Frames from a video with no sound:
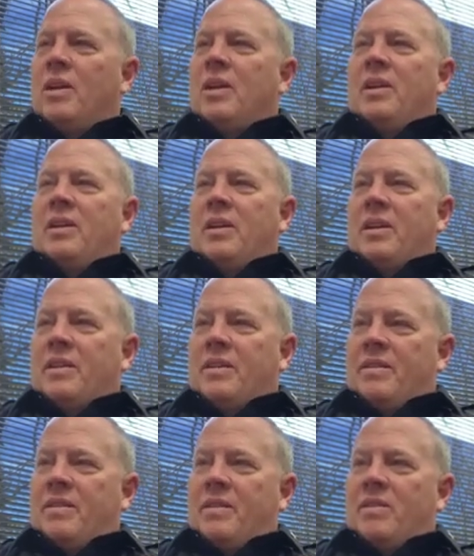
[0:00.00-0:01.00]
Mm-hmm.
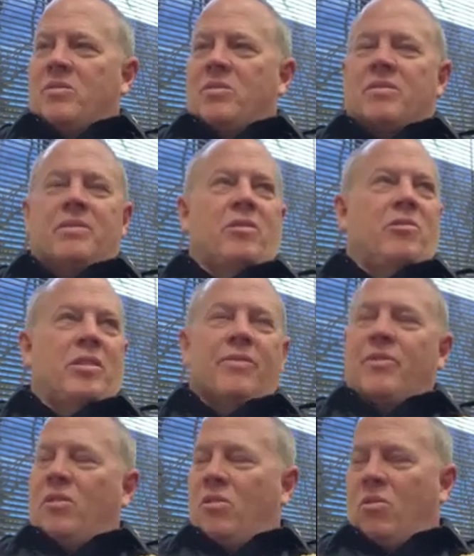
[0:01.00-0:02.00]
And there's
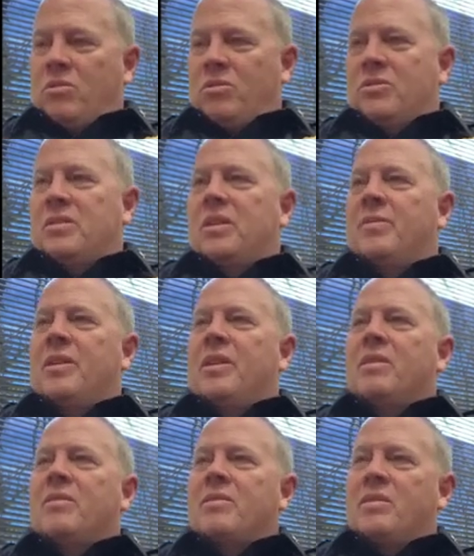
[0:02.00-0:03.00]
different cultures coming
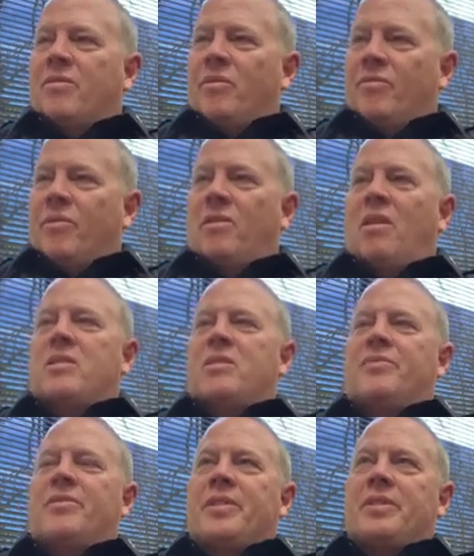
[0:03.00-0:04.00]
in, there's different
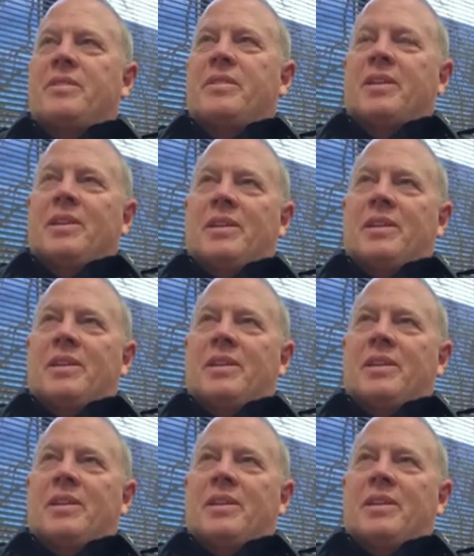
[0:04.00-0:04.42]
philosophies.